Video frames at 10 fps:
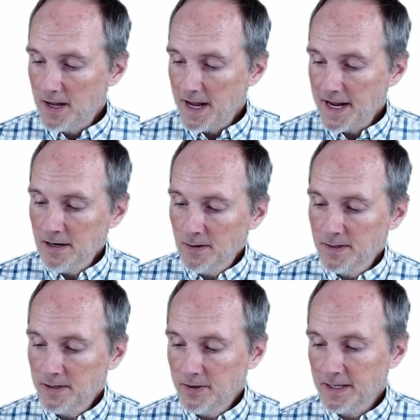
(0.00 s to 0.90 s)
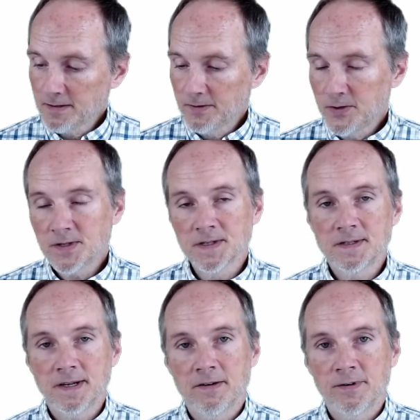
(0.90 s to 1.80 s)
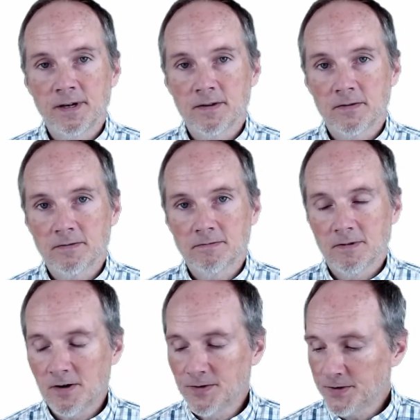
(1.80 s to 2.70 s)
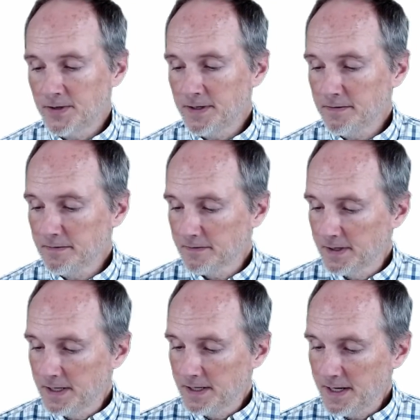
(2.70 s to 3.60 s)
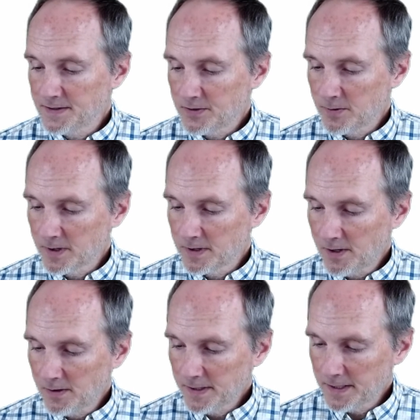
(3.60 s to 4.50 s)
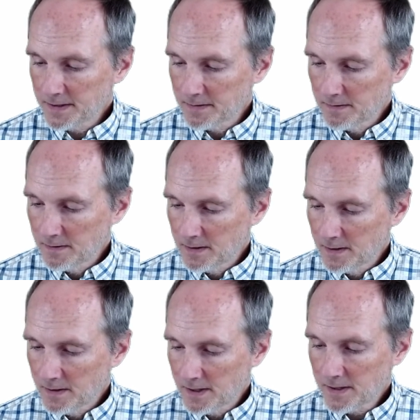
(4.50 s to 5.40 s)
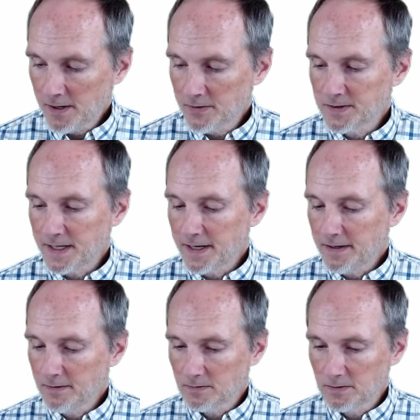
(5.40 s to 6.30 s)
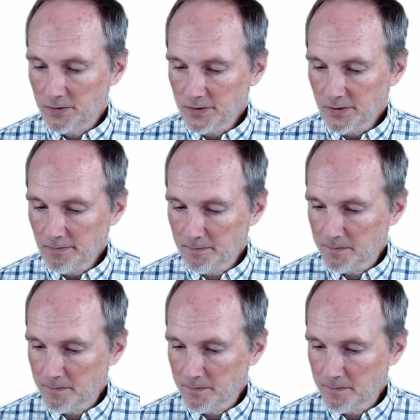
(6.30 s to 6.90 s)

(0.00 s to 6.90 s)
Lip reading: A, on the other hand, loses to every other alternative, and so we're going to call it a Condorcet loser.